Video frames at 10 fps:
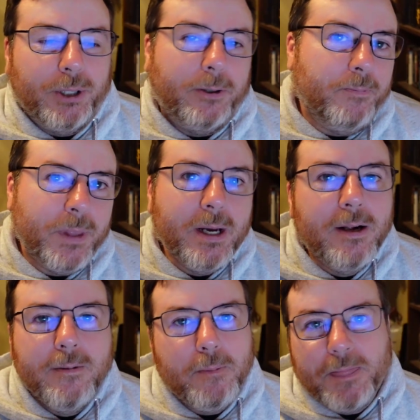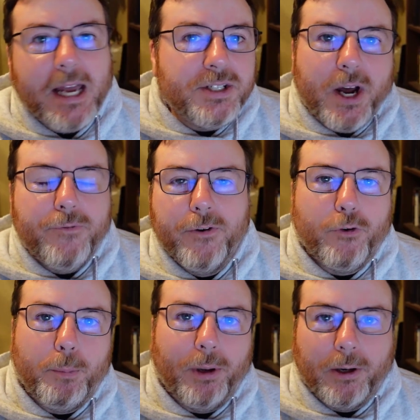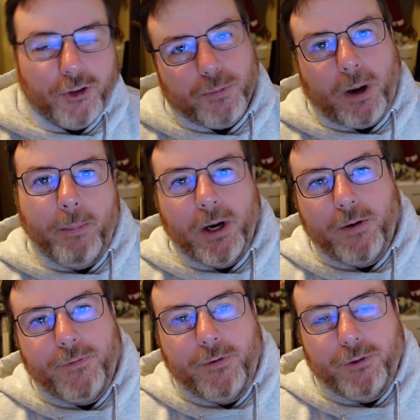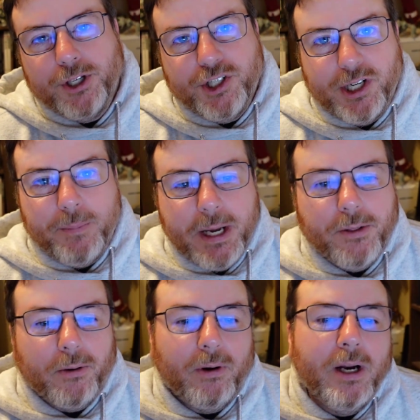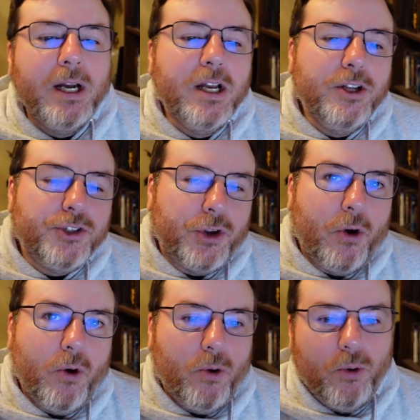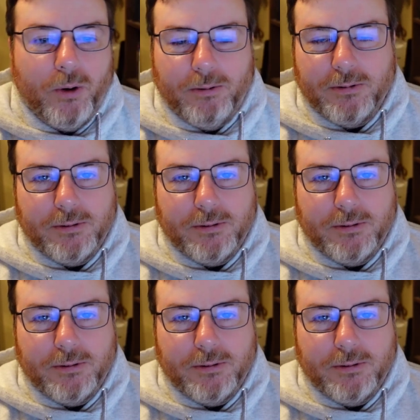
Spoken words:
Well, that's not fun for players. That's probably not fun for the GM either. So